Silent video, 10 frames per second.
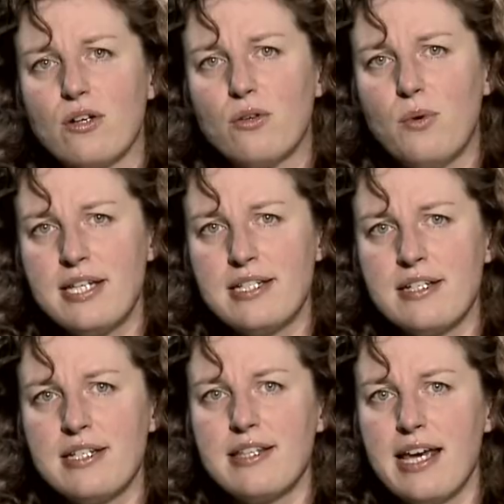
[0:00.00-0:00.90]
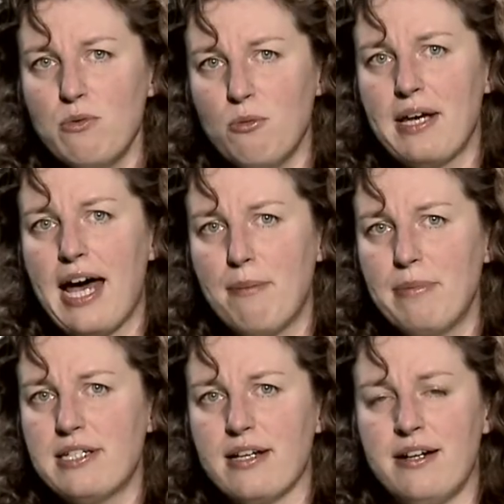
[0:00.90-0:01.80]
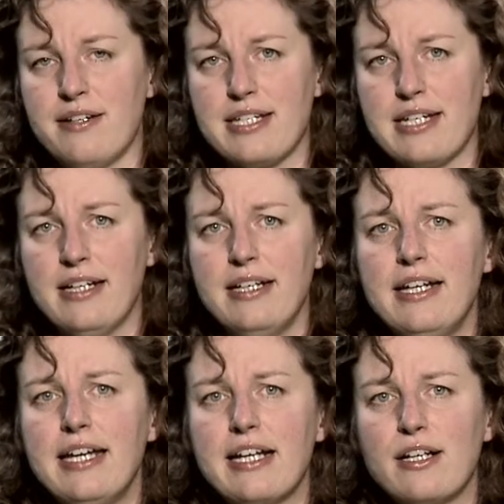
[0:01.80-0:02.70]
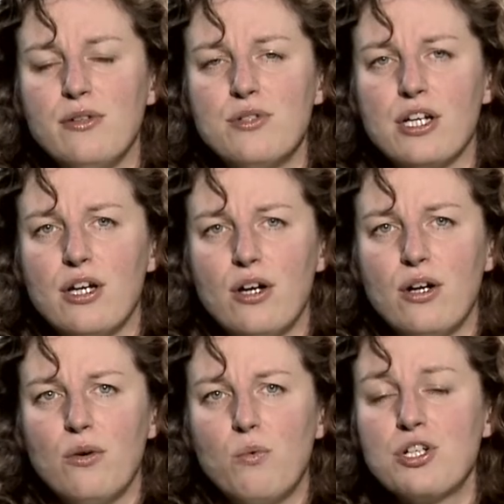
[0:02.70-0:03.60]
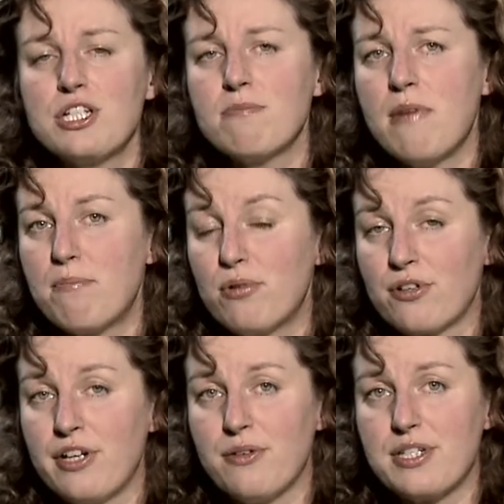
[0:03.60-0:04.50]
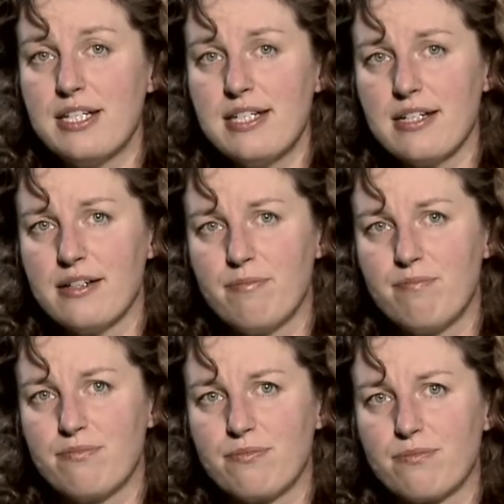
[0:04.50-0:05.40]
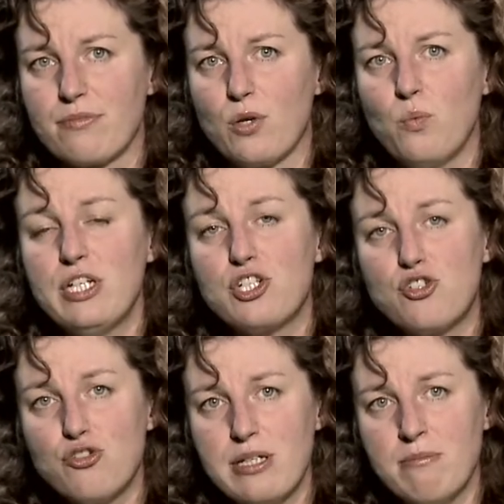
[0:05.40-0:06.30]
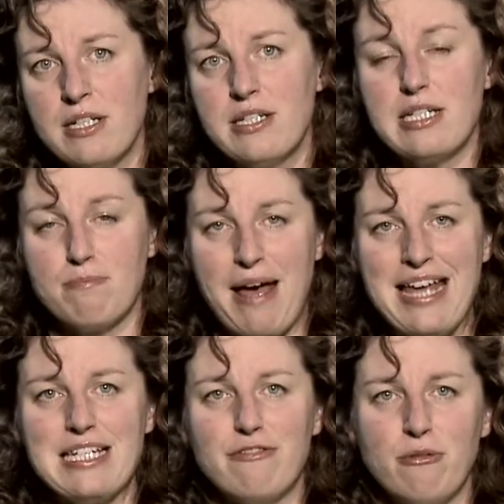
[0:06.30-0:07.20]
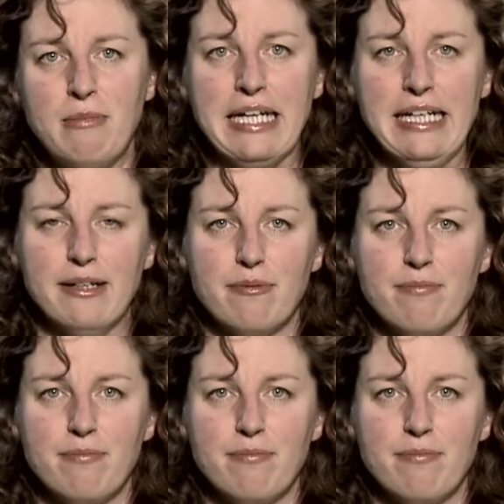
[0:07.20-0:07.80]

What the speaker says: Questions they will be happy to answer include: what is my prognosis? Which treatment is best for me?